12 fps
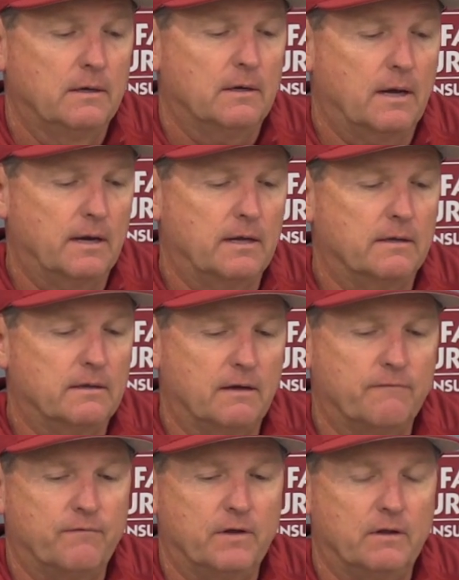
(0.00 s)
kind of get
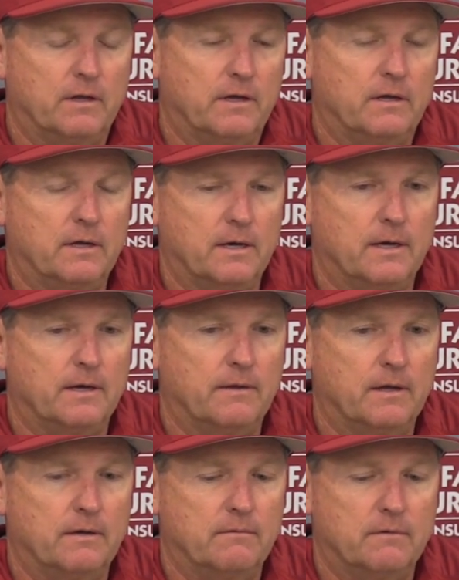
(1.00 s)
that feeling uh,
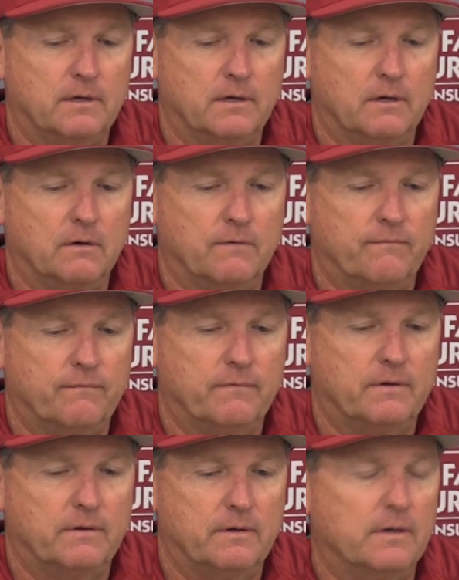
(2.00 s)
that you know
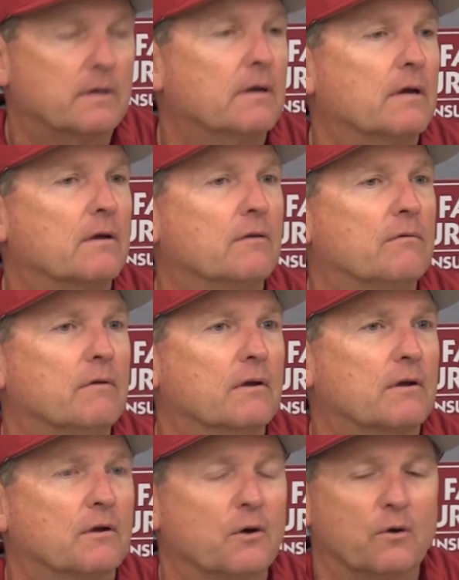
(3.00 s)
it, it, could it
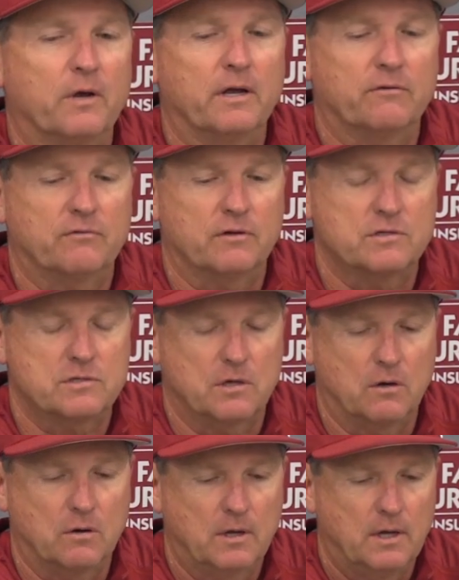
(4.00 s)
could go against us.
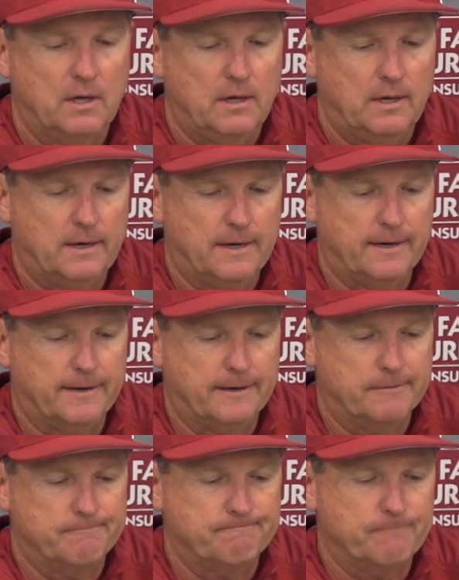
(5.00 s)
So
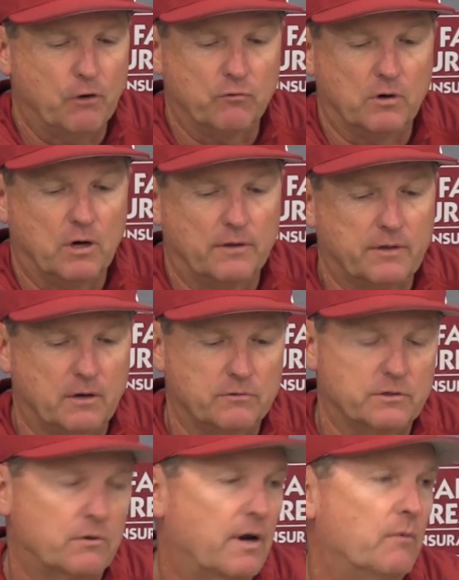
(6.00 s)
uh, overall, I thought it
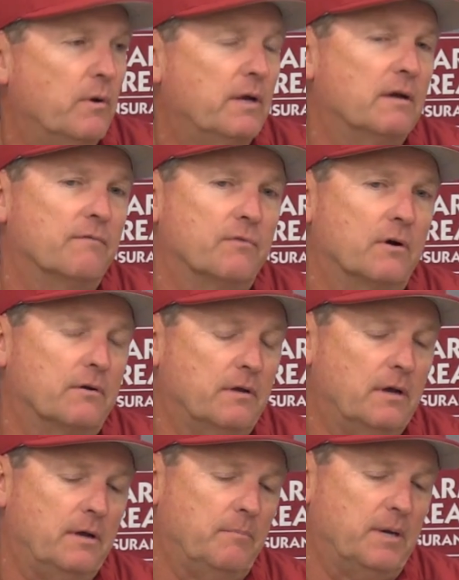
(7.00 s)
was a great weekend for our
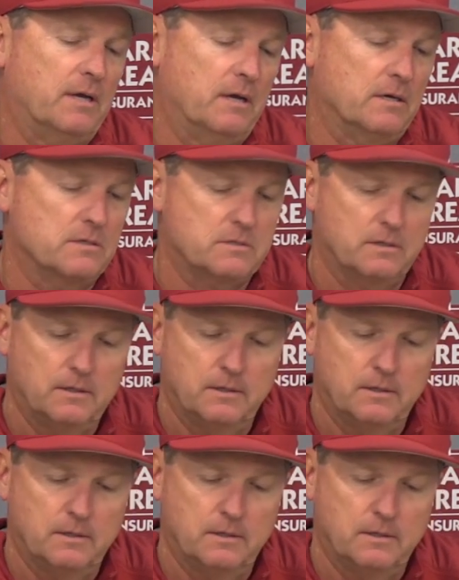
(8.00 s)
team because.